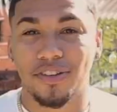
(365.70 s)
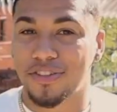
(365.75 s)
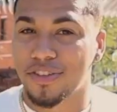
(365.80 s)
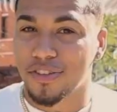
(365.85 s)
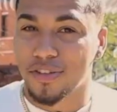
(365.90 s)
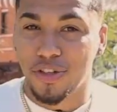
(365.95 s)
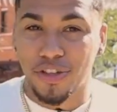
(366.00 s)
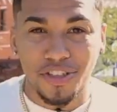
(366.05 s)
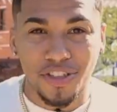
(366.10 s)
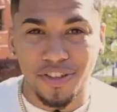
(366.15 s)
the
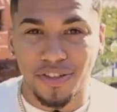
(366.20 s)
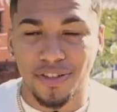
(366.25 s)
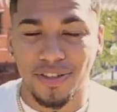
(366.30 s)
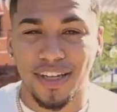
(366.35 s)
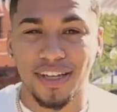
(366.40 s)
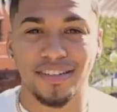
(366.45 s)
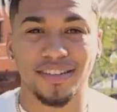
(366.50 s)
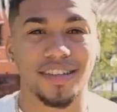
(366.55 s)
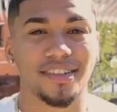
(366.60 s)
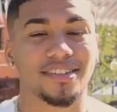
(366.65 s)
solution to
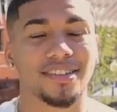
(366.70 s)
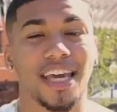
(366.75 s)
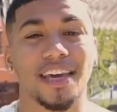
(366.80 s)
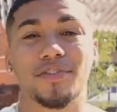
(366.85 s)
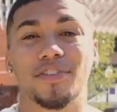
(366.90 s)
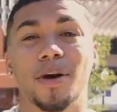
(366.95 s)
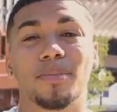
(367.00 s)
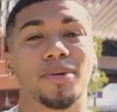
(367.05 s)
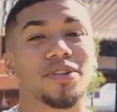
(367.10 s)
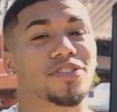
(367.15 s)
this is
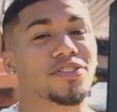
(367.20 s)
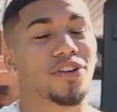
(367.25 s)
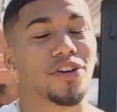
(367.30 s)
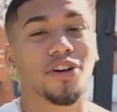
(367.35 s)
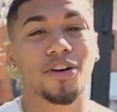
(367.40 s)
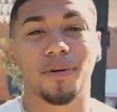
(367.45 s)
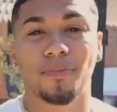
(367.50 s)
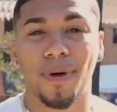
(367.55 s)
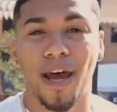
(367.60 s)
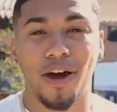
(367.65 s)
saving up a
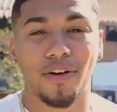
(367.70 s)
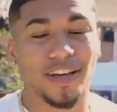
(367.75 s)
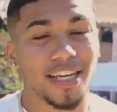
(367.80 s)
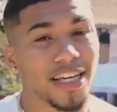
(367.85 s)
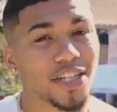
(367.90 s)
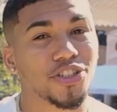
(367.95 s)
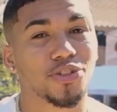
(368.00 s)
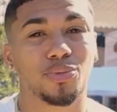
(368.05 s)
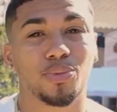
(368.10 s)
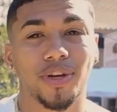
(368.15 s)
certain amount
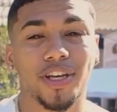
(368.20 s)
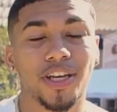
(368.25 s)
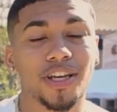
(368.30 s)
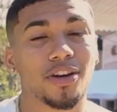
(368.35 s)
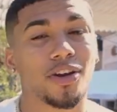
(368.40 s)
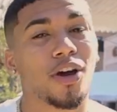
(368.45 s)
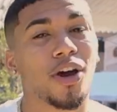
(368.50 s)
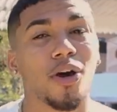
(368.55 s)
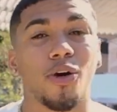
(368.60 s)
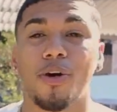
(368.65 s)
each week
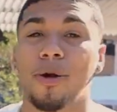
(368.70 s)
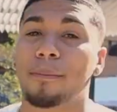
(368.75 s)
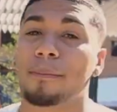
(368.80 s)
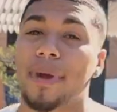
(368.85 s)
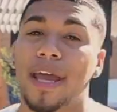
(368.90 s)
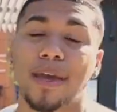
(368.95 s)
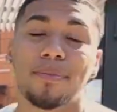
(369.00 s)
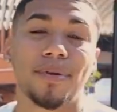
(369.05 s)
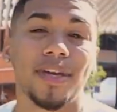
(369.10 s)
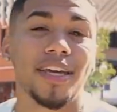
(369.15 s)
or
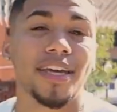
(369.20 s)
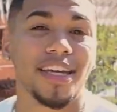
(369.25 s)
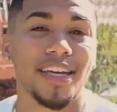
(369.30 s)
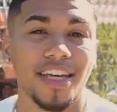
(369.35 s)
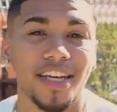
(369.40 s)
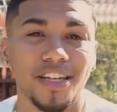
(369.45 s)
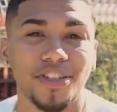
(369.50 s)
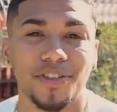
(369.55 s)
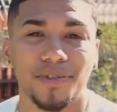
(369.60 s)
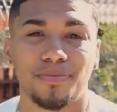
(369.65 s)
maybe
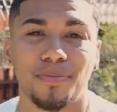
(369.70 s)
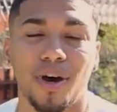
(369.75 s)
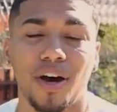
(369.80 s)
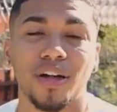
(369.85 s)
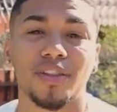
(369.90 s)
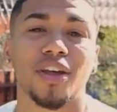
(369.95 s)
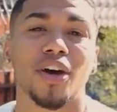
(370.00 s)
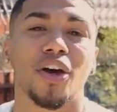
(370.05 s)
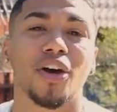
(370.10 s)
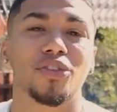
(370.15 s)
each
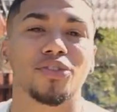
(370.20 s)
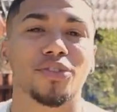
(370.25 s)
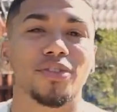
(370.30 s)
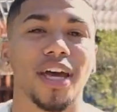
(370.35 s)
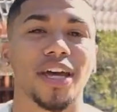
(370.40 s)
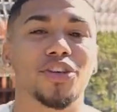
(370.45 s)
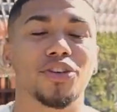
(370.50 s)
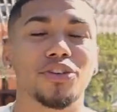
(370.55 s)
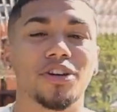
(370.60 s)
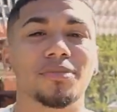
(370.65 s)
month so
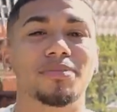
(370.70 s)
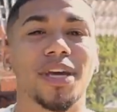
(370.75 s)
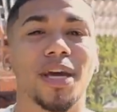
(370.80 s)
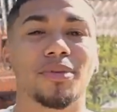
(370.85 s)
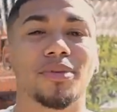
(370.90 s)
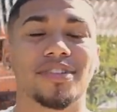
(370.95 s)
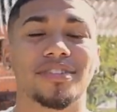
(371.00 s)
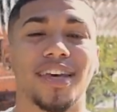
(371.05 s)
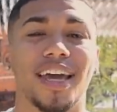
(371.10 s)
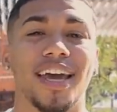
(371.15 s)
that you could be
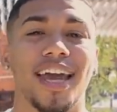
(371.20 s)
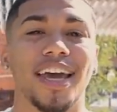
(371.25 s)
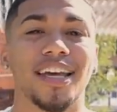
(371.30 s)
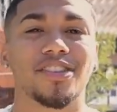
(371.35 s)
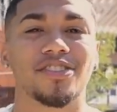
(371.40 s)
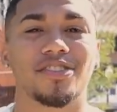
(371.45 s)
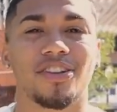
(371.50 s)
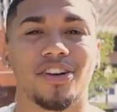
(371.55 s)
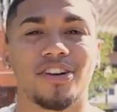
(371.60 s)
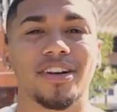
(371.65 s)
able to set a
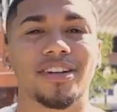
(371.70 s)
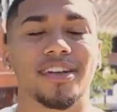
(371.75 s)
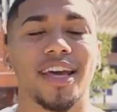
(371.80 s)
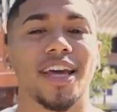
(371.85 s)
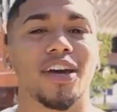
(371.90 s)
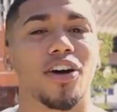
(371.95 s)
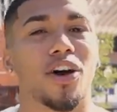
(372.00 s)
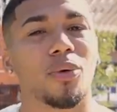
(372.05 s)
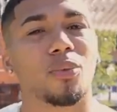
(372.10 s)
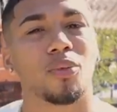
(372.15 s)
certain
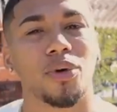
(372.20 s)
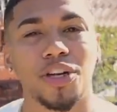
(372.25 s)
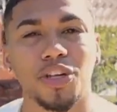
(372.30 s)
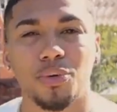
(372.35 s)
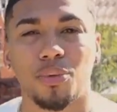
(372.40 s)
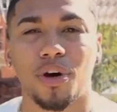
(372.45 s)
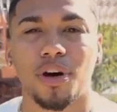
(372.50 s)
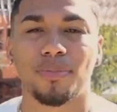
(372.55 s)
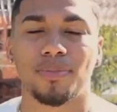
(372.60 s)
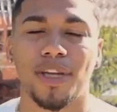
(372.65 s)
date on when you
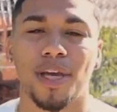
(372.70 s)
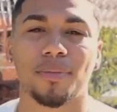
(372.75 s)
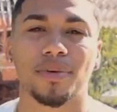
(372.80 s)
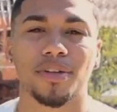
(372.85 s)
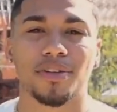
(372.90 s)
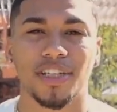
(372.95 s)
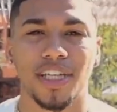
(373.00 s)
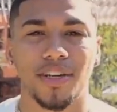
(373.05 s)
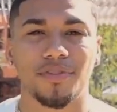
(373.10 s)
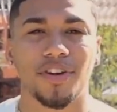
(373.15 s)
want to be able to
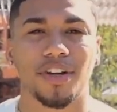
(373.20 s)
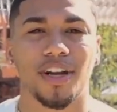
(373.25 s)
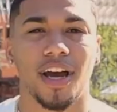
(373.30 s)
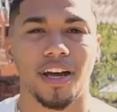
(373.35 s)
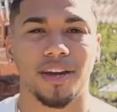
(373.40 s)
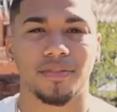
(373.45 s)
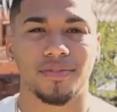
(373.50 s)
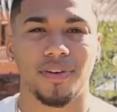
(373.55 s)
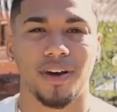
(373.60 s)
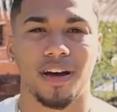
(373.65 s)
leave your
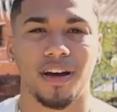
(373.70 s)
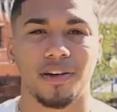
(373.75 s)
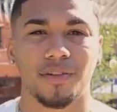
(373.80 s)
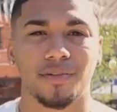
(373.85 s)
nine to five.